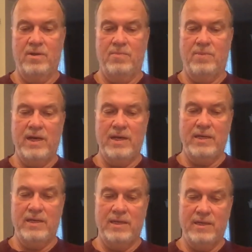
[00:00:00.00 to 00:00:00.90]

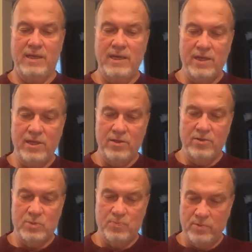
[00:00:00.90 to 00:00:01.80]
by eating
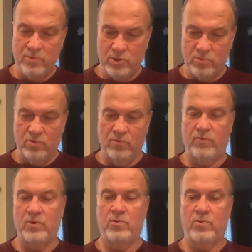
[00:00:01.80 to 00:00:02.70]
spiritual
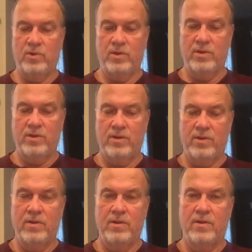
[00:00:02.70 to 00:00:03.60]
food,
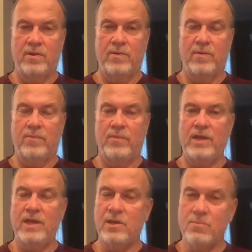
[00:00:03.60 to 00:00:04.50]

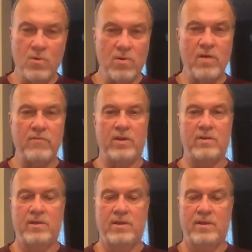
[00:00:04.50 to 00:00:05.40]
eating more of it,